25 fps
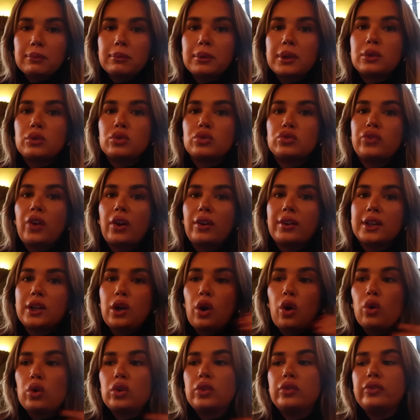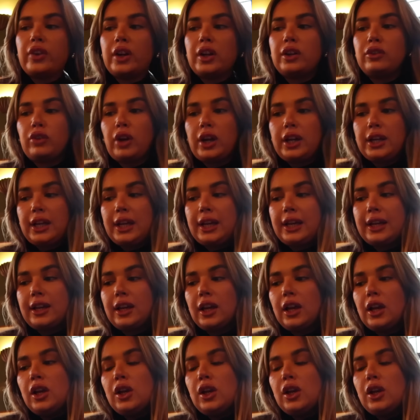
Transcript: but it was very cold and very rainy.